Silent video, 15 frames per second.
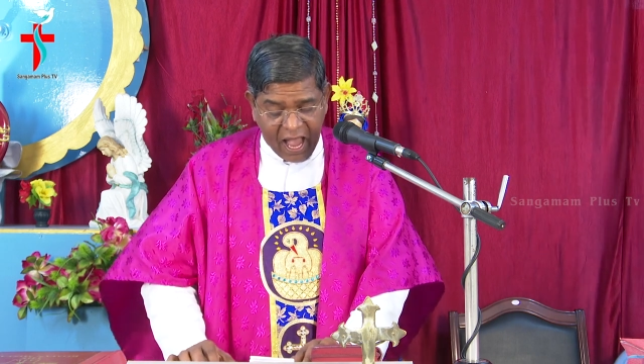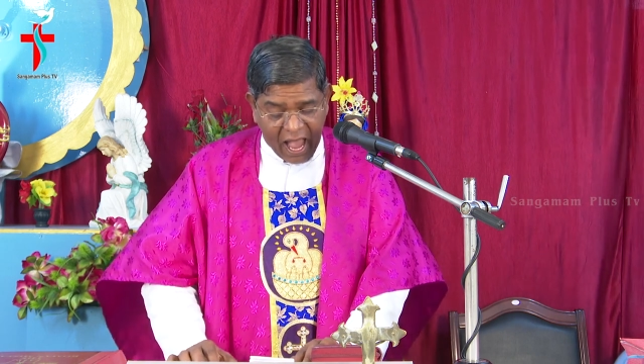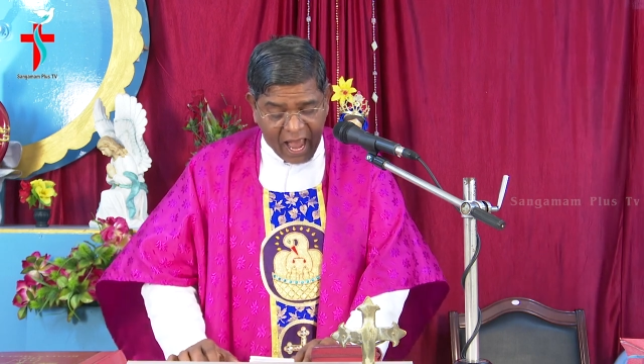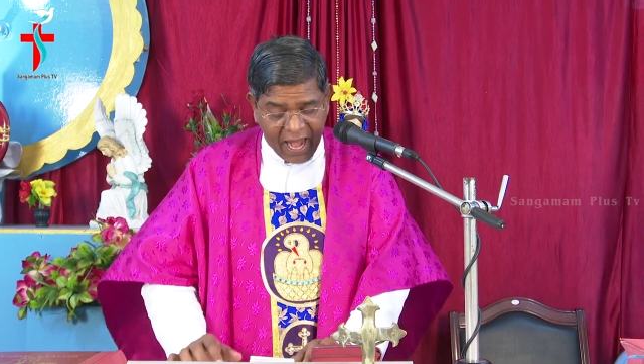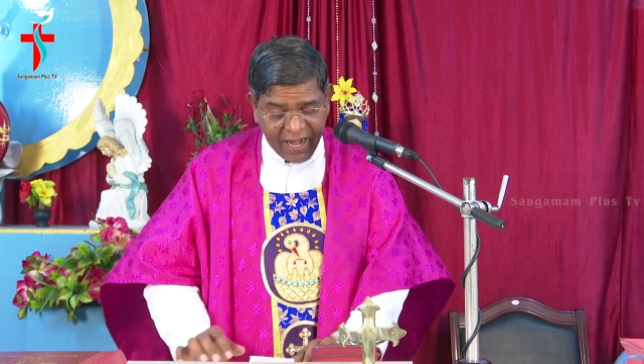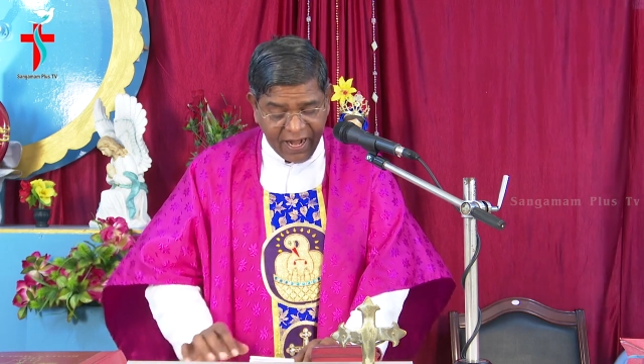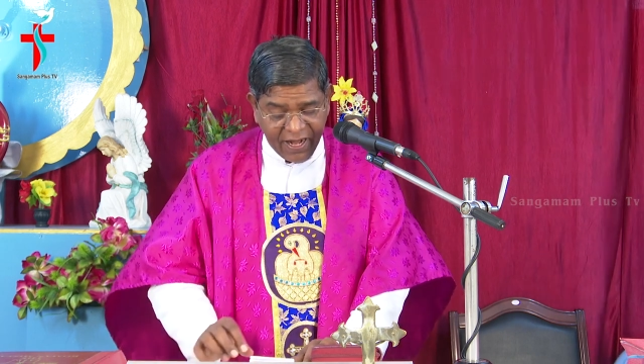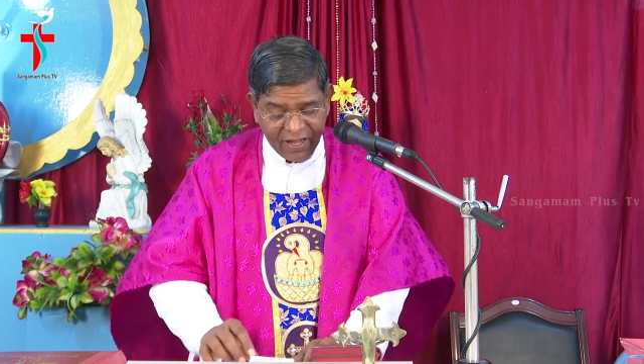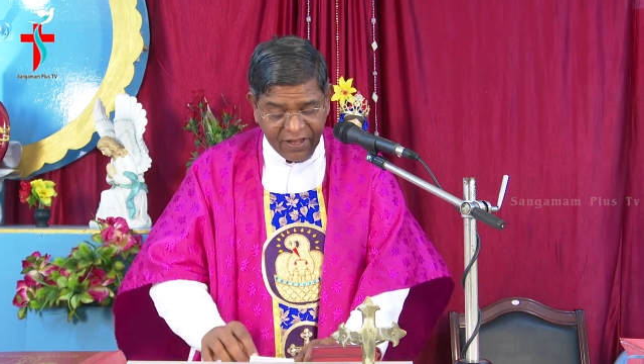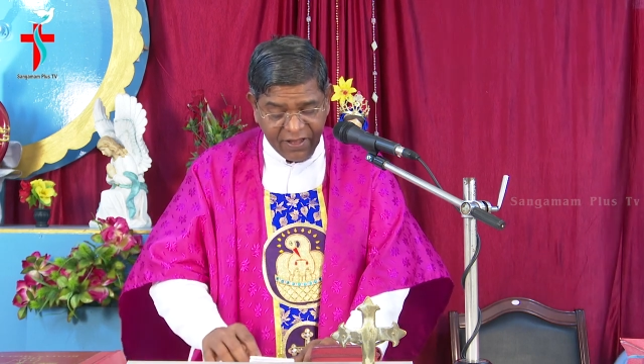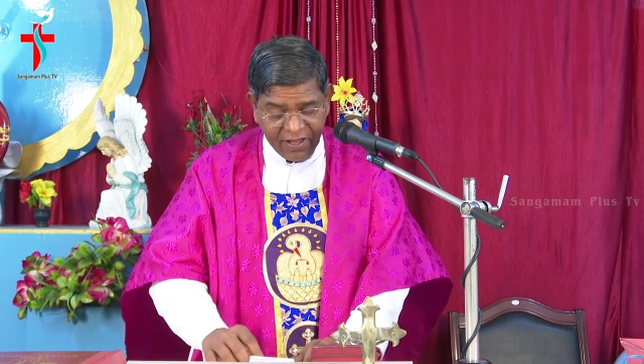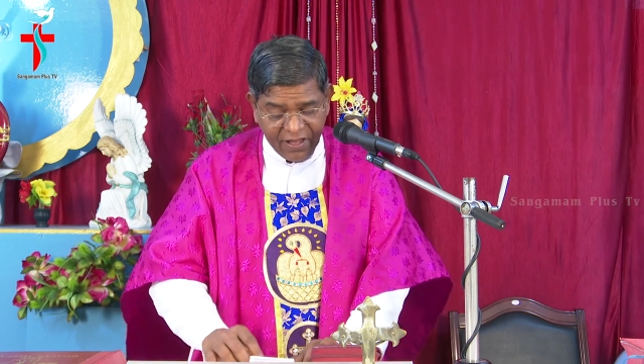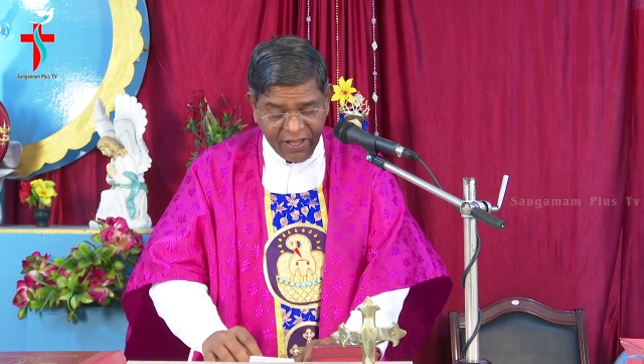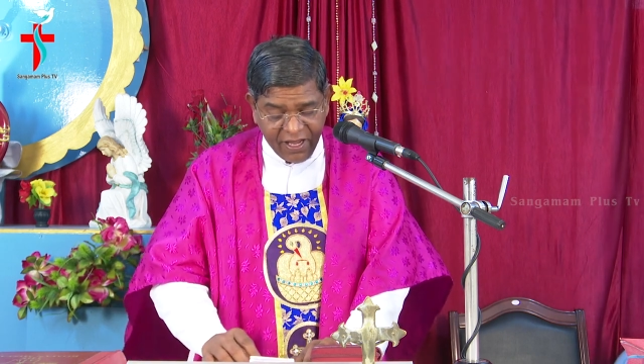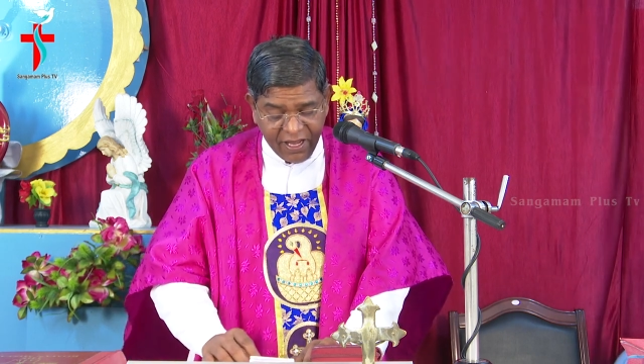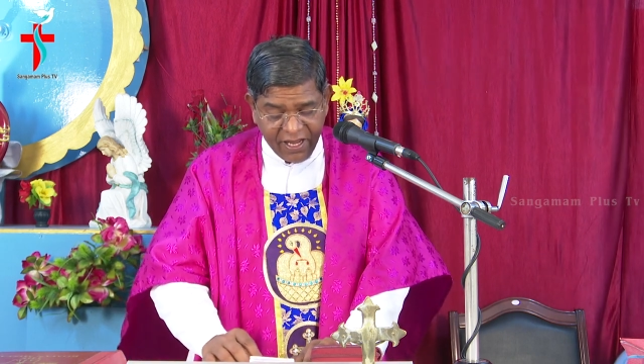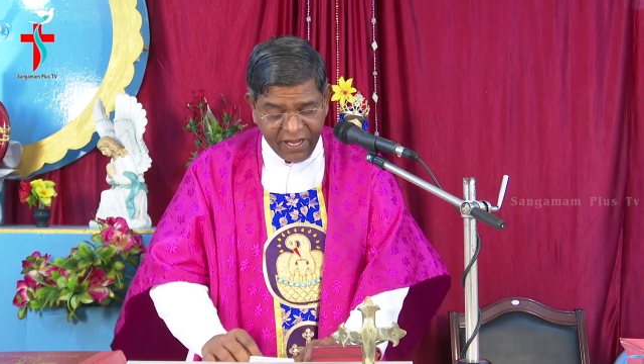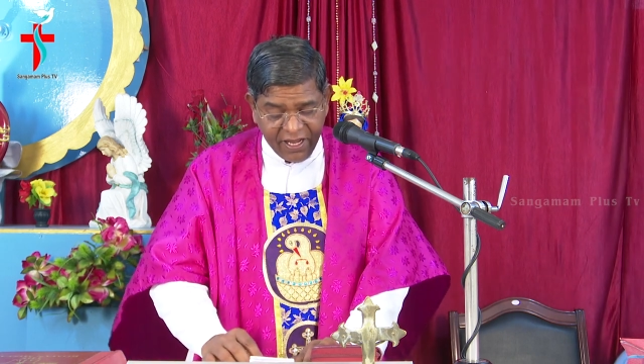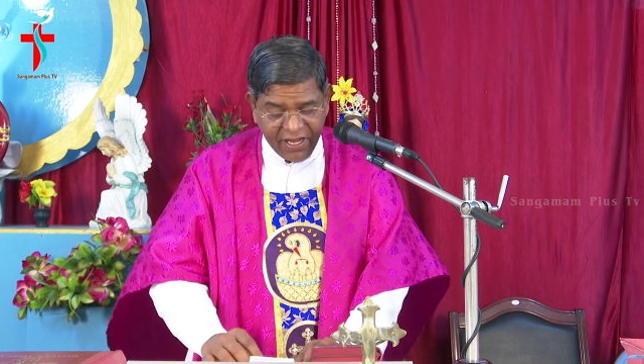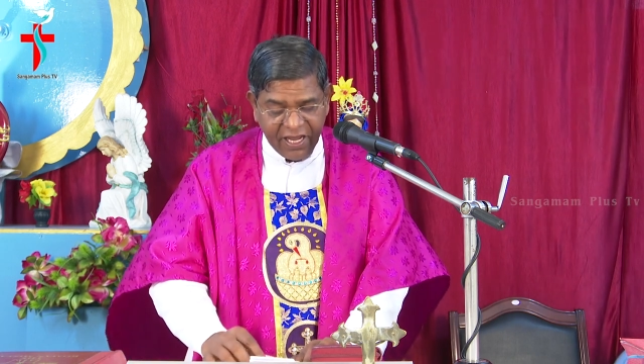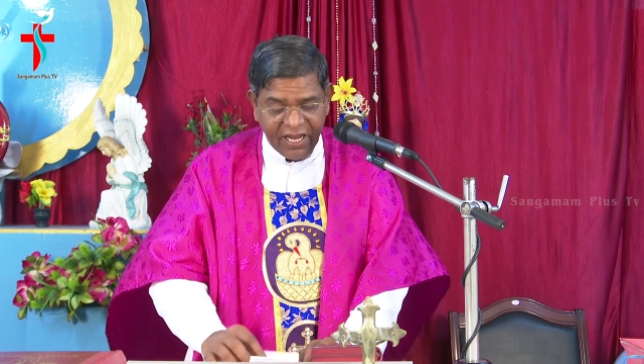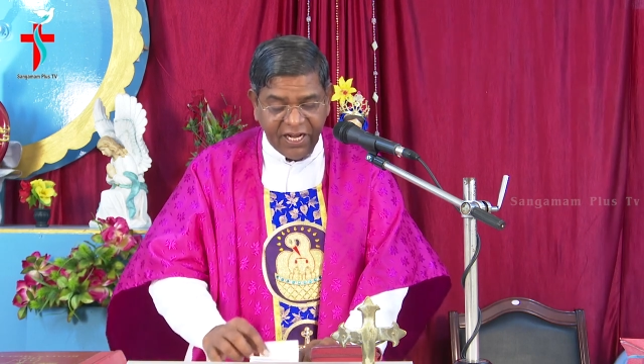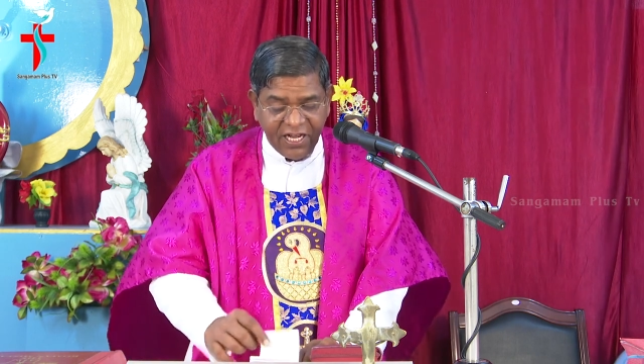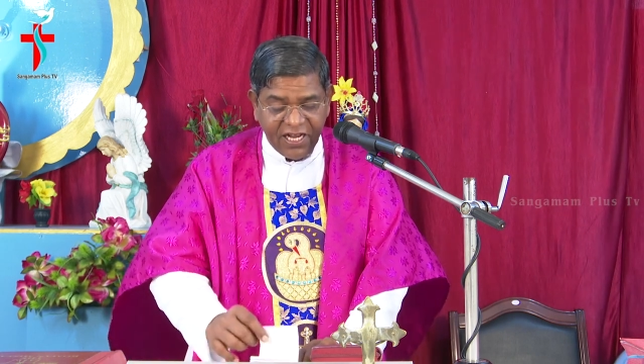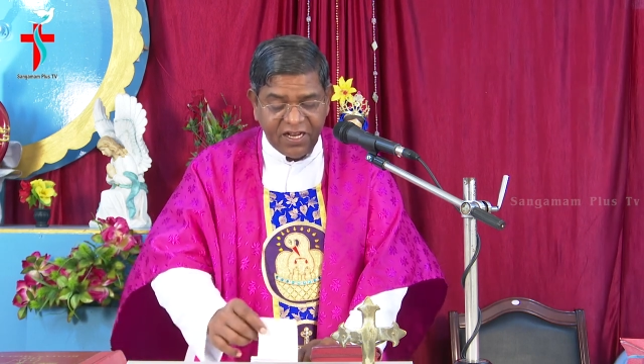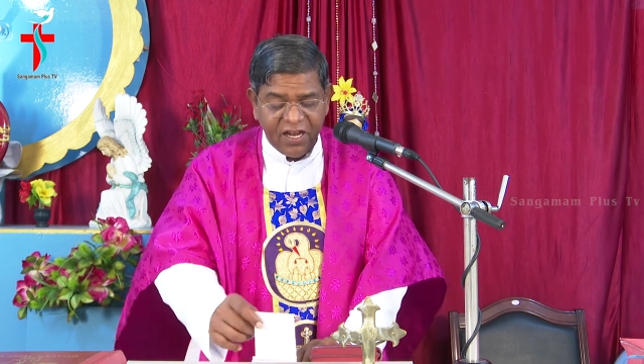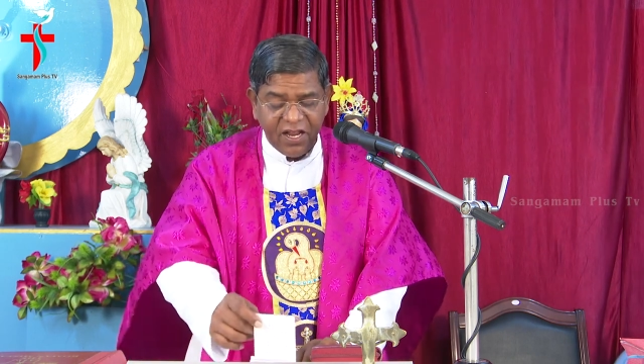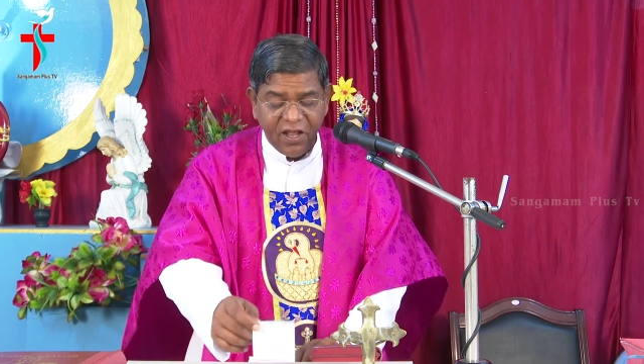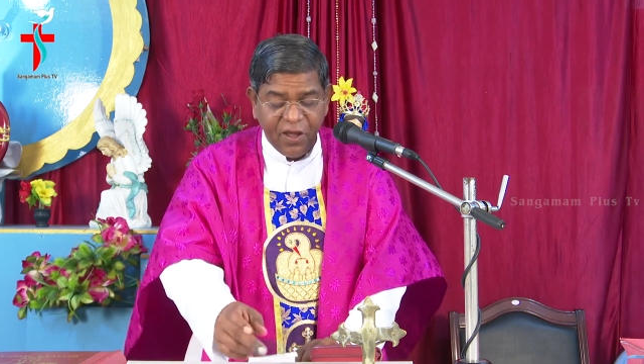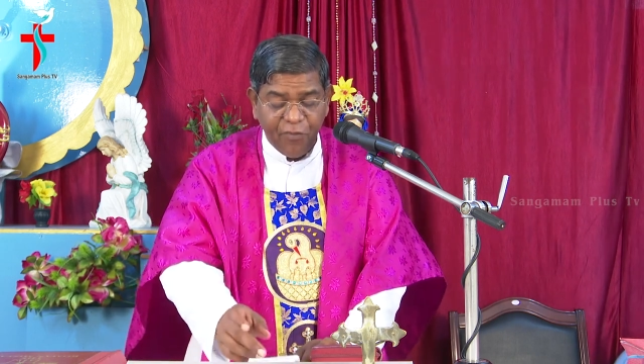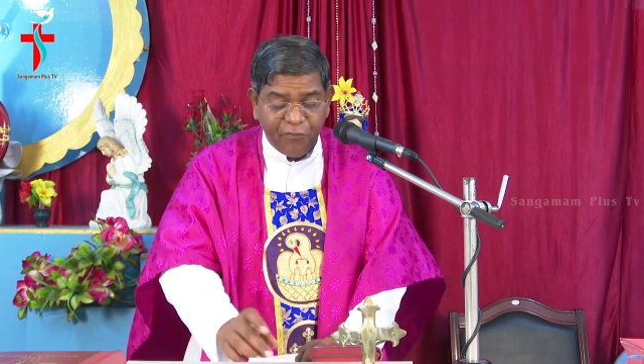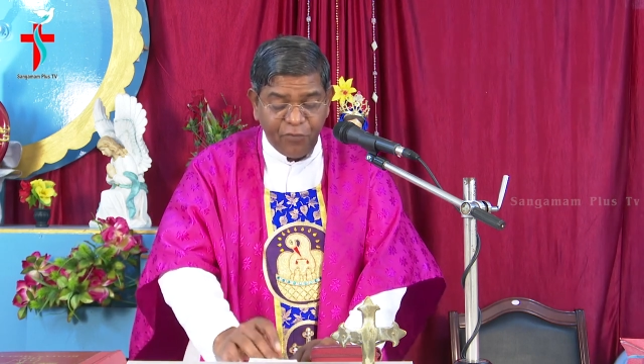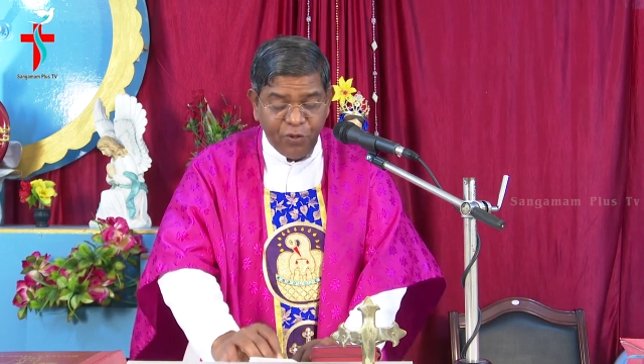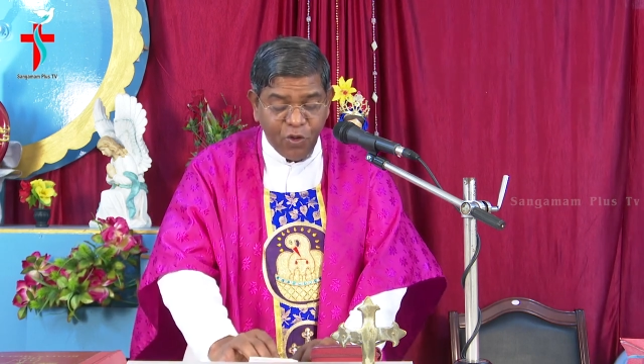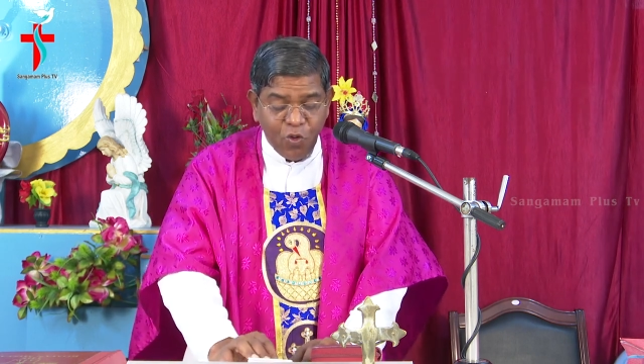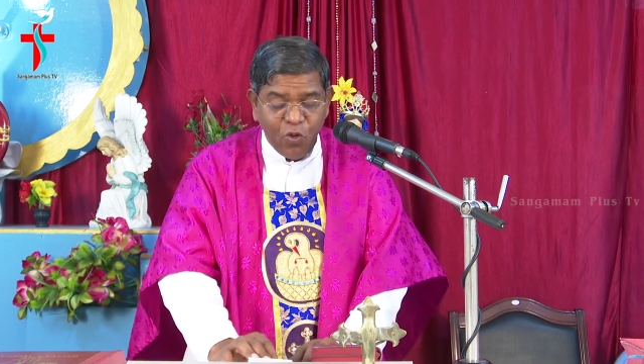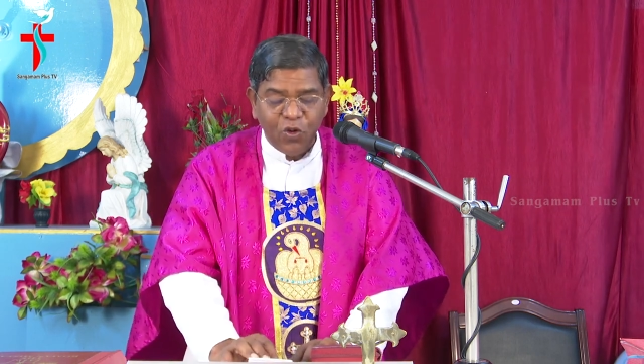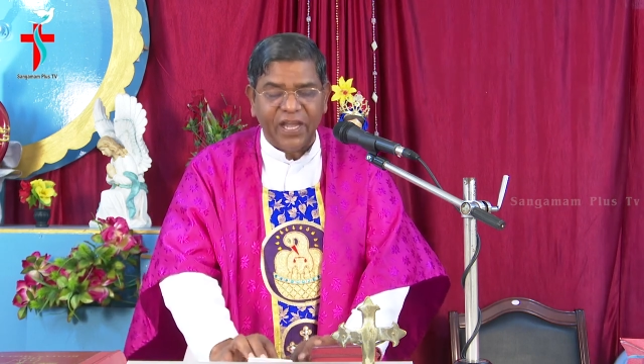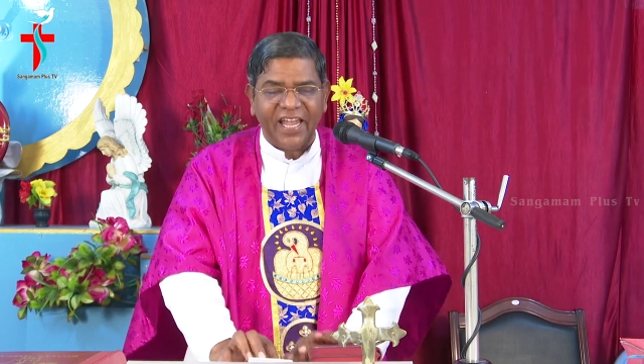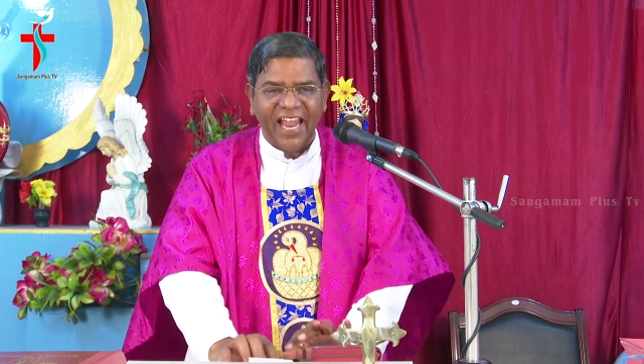And if you